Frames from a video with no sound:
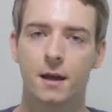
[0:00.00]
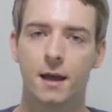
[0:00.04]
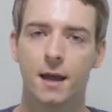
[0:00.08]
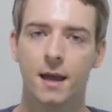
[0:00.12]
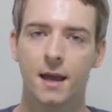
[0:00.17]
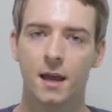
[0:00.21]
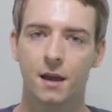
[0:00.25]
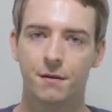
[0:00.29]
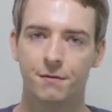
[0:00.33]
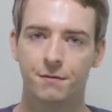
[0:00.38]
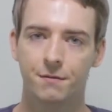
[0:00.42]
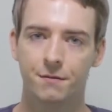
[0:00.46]

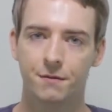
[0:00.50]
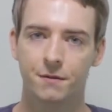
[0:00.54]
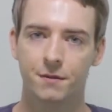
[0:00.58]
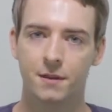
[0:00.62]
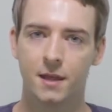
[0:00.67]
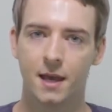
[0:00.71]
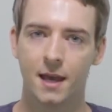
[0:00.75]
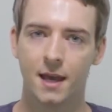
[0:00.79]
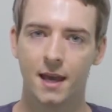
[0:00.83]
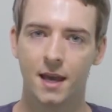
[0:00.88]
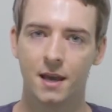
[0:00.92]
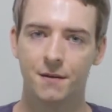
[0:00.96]
F,
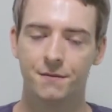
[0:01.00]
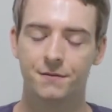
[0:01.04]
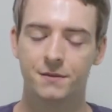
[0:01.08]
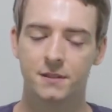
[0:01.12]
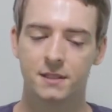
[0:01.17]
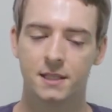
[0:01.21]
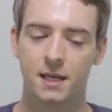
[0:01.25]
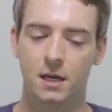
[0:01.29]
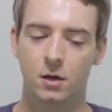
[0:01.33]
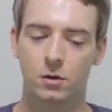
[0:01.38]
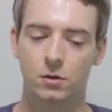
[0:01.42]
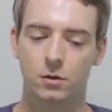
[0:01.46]
the F
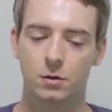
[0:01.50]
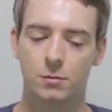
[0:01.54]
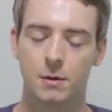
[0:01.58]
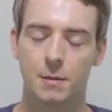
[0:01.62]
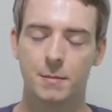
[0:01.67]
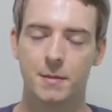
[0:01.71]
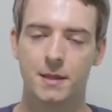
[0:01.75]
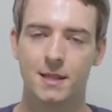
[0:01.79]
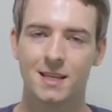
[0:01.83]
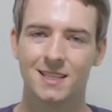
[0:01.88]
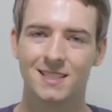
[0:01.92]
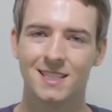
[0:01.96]
sound.
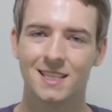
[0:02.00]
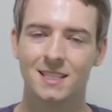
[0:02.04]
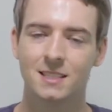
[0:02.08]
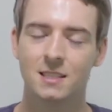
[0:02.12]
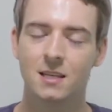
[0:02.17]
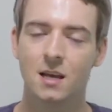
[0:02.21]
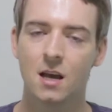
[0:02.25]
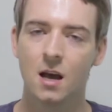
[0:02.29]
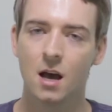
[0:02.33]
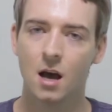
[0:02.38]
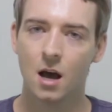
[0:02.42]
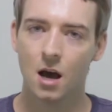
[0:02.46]
Remember, this is
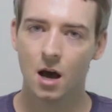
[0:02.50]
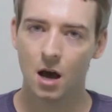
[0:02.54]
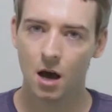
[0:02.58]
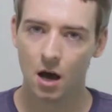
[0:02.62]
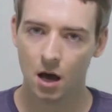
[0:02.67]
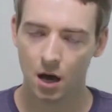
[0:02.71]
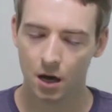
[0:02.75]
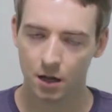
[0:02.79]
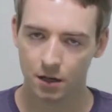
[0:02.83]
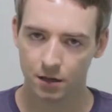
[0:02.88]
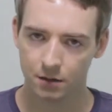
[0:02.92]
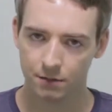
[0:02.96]

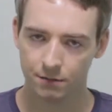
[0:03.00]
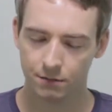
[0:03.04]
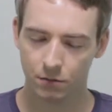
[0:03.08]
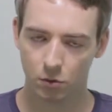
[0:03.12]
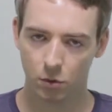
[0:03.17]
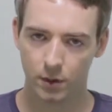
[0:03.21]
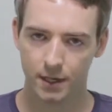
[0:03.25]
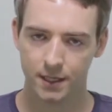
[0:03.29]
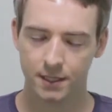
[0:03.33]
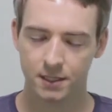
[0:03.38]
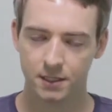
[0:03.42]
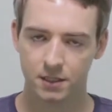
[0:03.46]

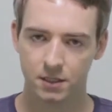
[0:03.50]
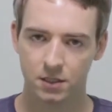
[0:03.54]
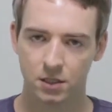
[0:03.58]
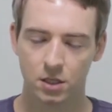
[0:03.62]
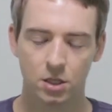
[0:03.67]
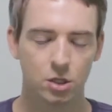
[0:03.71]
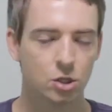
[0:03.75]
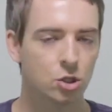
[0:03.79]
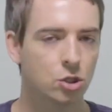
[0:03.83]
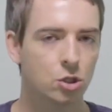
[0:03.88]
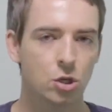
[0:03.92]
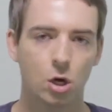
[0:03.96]
unvoiced.
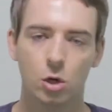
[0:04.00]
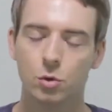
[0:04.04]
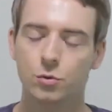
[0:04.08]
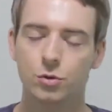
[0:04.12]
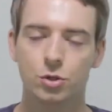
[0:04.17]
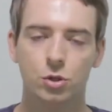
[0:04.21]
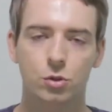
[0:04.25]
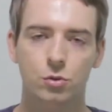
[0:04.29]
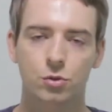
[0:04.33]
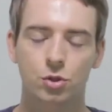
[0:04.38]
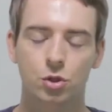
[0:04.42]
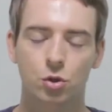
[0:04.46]
Don't
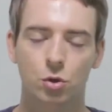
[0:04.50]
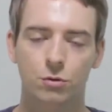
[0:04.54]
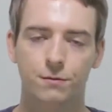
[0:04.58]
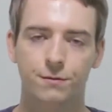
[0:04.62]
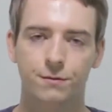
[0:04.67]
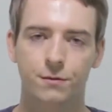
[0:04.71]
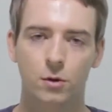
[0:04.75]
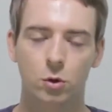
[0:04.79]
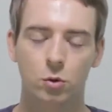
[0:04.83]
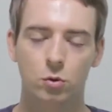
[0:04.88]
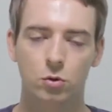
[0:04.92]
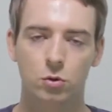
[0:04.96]
use your
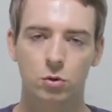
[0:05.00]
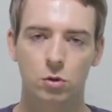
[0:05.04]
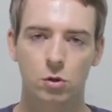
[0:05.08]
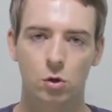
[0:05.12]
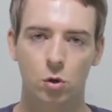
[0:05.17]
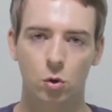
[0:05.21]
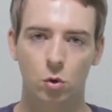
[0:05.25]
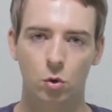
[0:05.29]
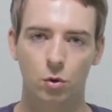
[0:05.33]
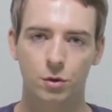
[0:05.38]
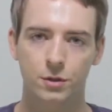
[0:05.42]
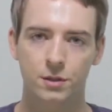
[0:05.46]
vocal
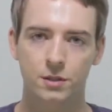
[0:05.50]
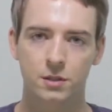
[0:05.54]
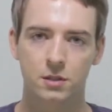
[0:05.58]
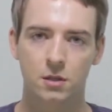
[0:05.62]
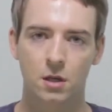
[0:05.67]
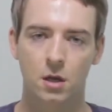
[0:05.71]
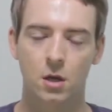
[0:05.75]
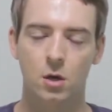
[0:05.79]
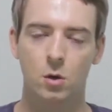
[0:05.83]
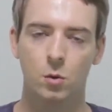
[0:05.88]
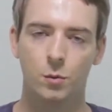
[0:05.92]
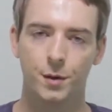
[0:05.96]
cords
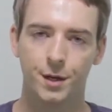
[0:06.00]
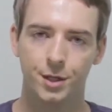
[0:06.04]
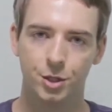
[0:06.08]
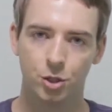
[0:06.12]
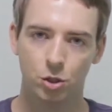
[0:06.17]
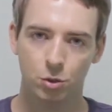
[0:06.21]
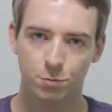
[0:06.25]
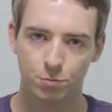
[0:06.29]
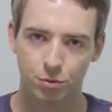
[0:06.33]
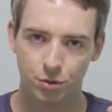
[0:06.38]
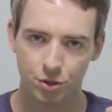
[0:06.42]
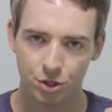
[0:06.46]
when
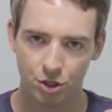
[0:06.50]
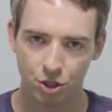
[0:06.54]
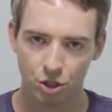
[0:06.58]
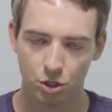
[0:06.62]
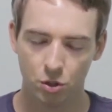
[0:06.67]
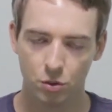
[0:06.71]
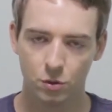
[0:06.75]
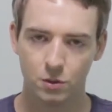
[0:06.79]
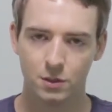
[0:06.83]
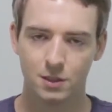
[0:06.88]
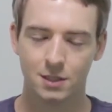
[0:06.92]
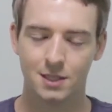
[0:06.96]
you
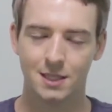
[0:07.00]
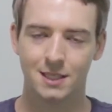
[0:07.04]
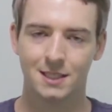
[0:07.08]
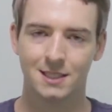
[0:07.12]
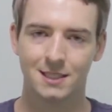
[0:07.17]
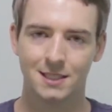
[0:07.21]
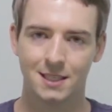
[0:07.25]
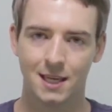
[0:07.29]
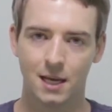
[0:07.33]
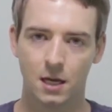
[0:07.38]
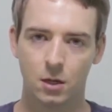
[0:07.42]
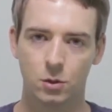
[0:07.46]
produce
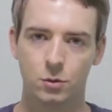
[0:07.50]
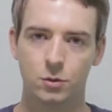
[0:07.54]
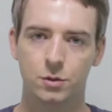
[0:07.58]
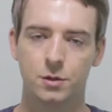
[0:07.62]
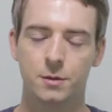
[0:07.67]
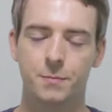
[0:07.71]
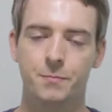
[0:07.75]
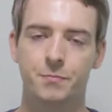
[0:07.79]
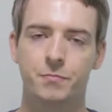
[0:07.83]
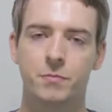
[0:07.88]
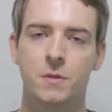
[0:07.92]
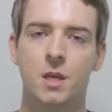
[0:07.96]
this sound.
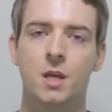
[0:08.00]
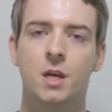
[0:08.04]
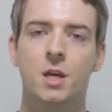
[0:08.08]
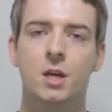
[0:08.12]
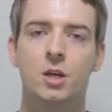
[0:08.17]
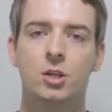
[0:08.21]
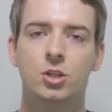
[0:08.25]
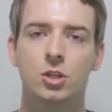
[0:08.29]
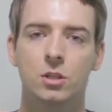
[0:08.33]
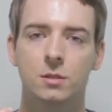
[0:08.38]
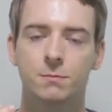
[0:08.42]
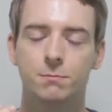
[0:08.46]

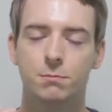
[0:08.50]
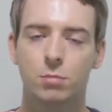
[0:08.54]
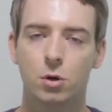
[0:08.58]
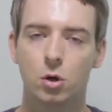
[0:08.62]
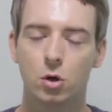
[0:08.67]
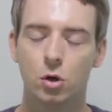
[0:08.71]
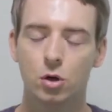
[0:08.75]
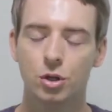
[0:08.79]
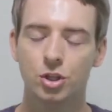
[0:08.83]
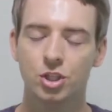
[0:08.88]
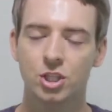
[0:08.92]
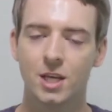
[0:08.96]
Just
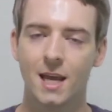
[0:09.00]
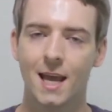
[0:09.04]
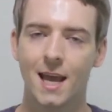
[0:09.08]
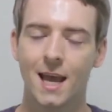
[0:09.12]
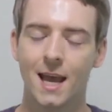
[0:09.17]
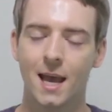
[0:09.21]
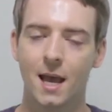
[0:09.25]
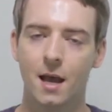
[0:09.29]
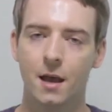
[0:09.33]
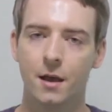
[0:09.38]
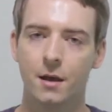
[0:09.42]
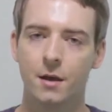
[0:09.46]
push
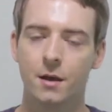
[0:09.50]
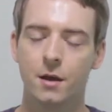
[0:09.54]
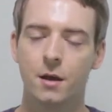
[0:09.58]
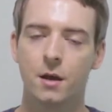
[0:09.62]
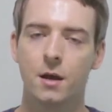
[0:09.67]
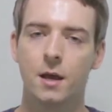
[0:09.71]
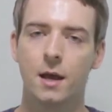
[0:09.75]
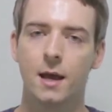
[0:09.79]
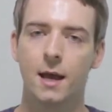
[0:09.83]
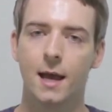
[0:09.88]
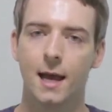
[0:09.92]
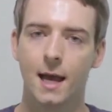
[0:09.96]
air
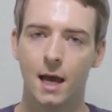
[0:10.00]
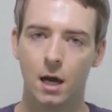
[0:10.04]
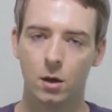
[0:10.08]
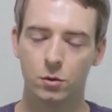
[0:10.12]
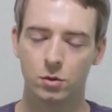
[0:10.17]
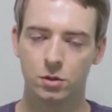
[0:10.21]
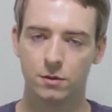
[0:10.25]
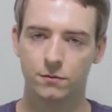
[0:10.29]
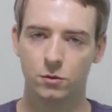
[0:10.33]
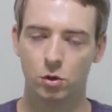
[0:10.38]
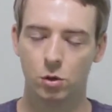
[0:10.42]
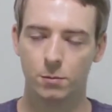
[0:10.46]

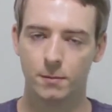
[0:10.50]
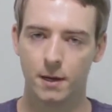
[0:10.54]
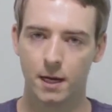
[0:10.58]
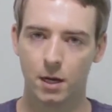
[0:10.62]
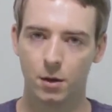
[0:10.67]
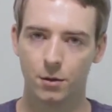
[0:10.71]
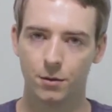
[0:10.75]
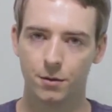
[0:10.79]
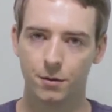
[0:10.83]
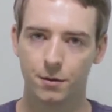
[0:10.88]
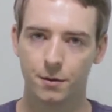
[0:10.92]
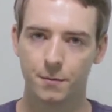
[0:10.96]
out of your
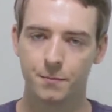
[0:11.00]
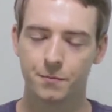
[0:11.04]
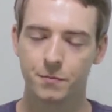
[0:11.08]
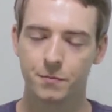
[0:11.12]
mouth.